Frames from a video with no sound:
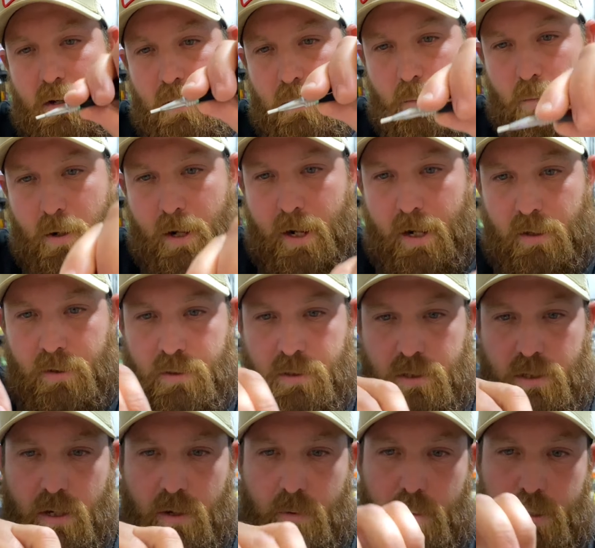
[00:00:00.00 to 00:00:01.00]
brown.
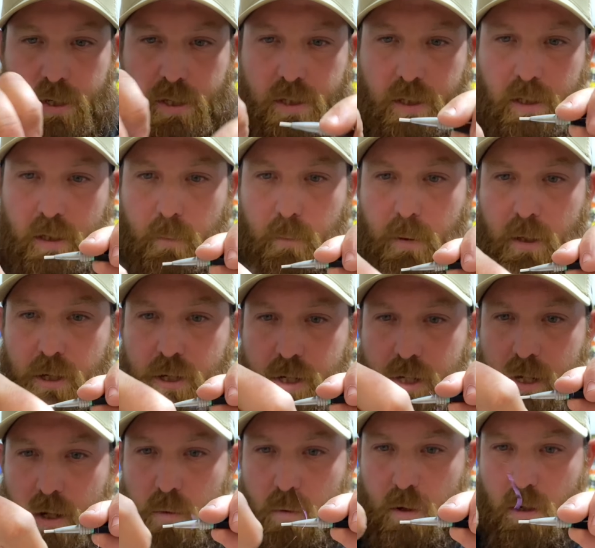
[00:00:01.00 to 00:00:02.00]
So we're just going to pinch
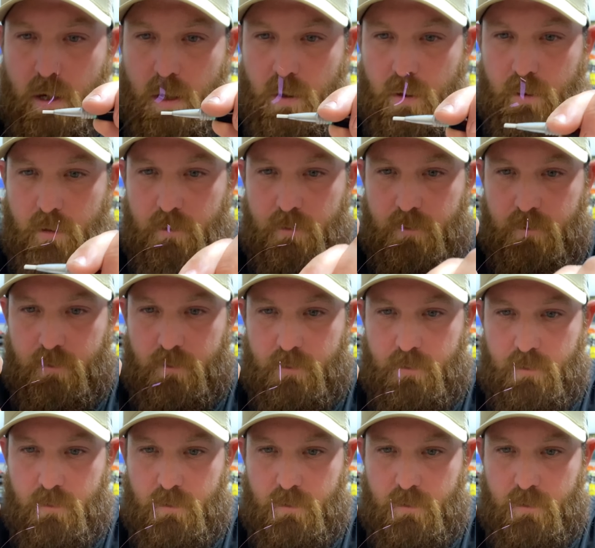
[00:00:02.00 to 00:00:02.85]
that wire off.